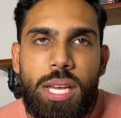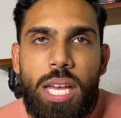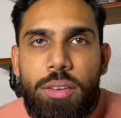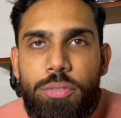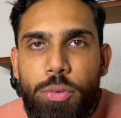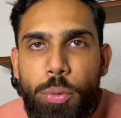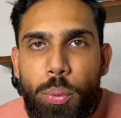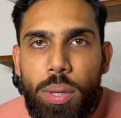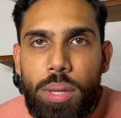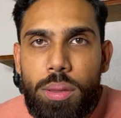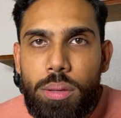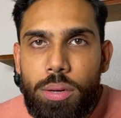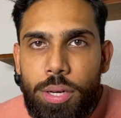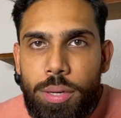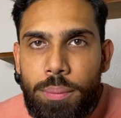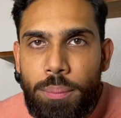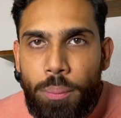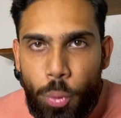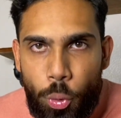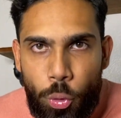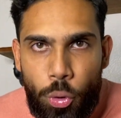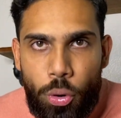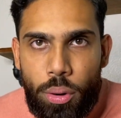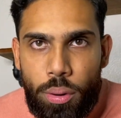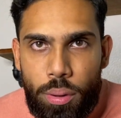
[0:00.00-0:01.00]
If you want to learn
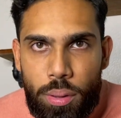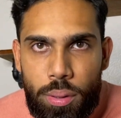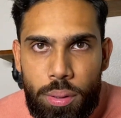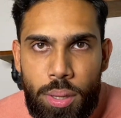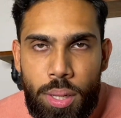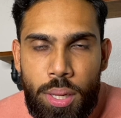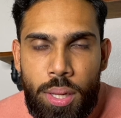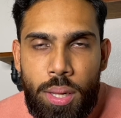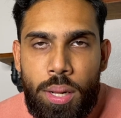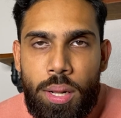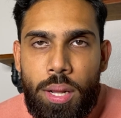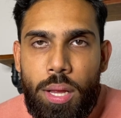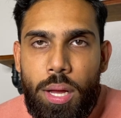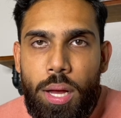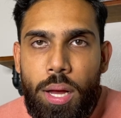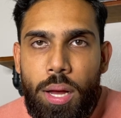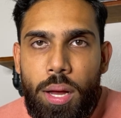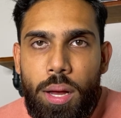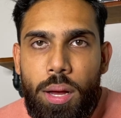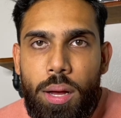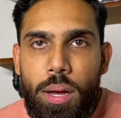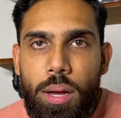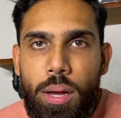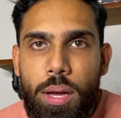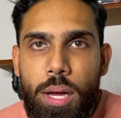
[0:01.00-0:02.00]
more
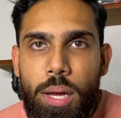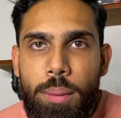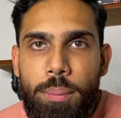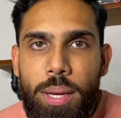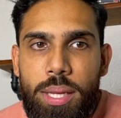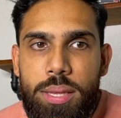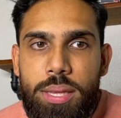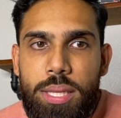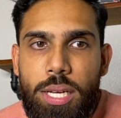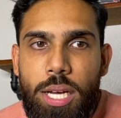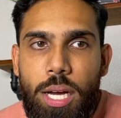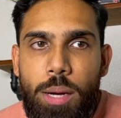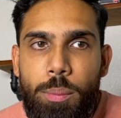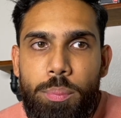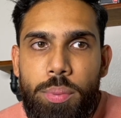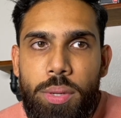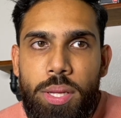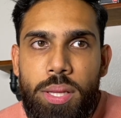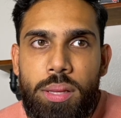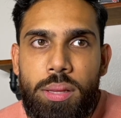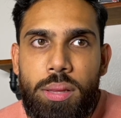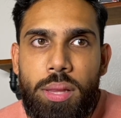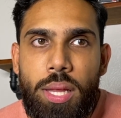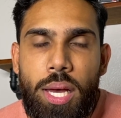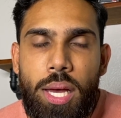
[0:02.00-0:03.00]
about the
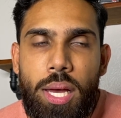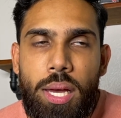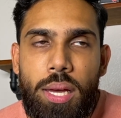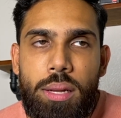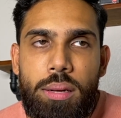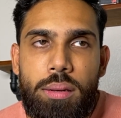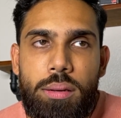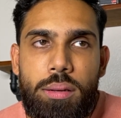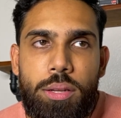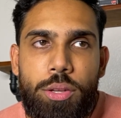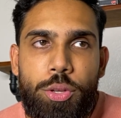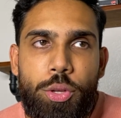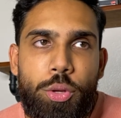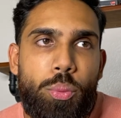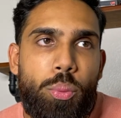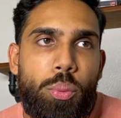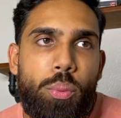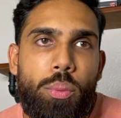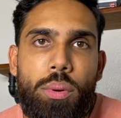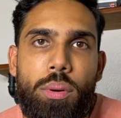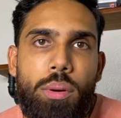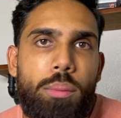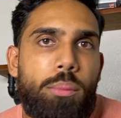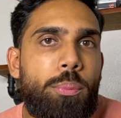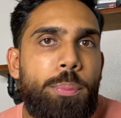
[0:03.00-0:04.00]
company that
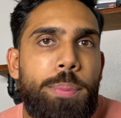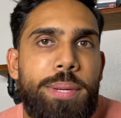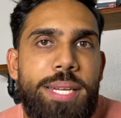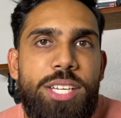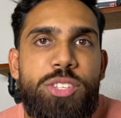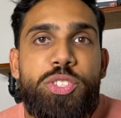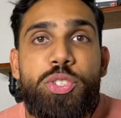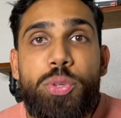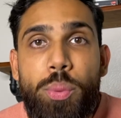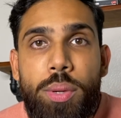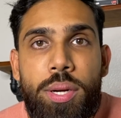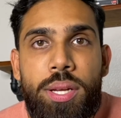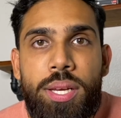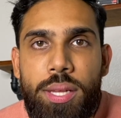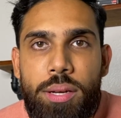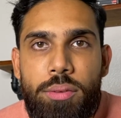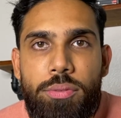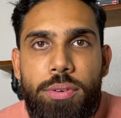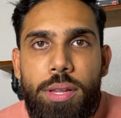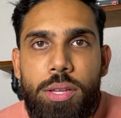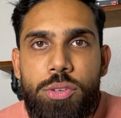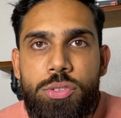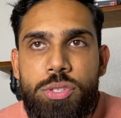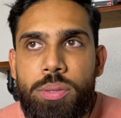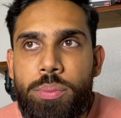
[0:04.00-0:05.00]
you potentially want to get a
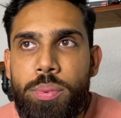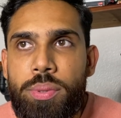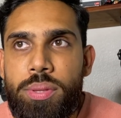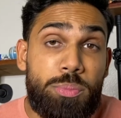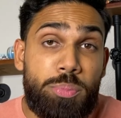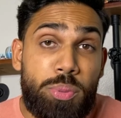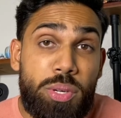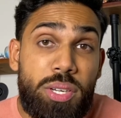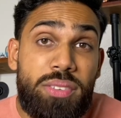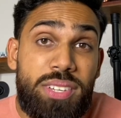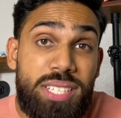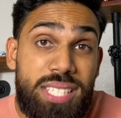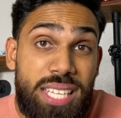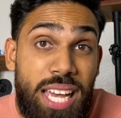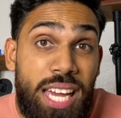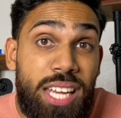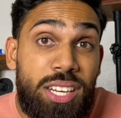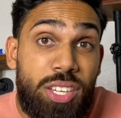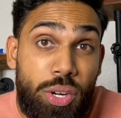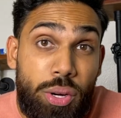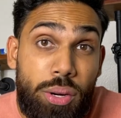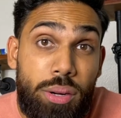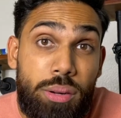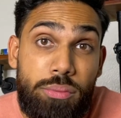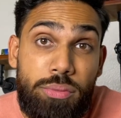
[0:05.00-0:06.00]
fellowship with, the previous
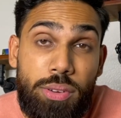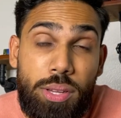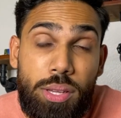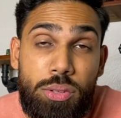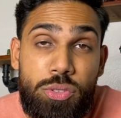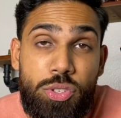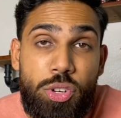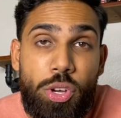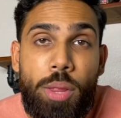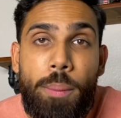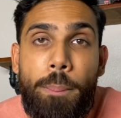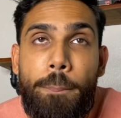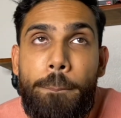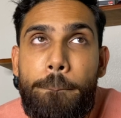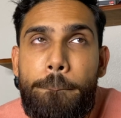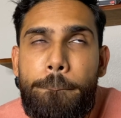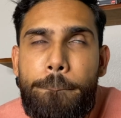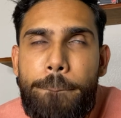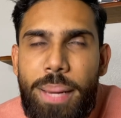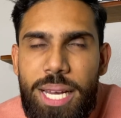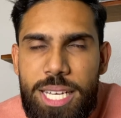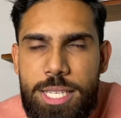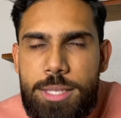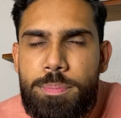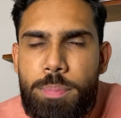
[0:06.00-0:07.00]
and current fellows are the
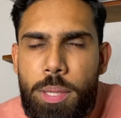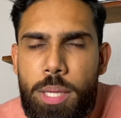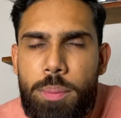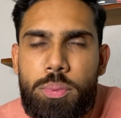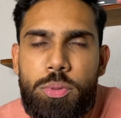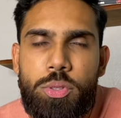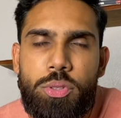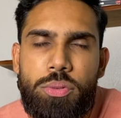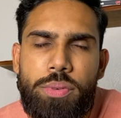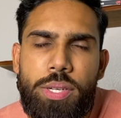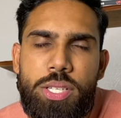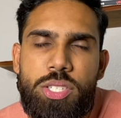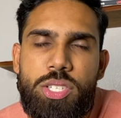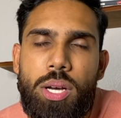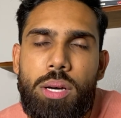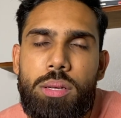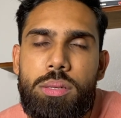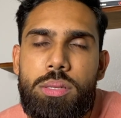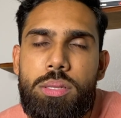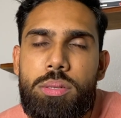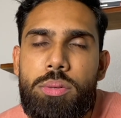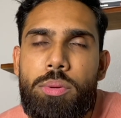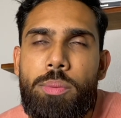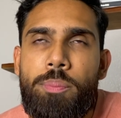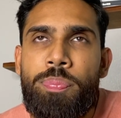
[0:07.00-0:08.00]
best people to reach out
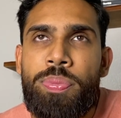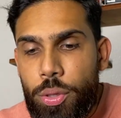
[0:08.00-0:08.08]
to.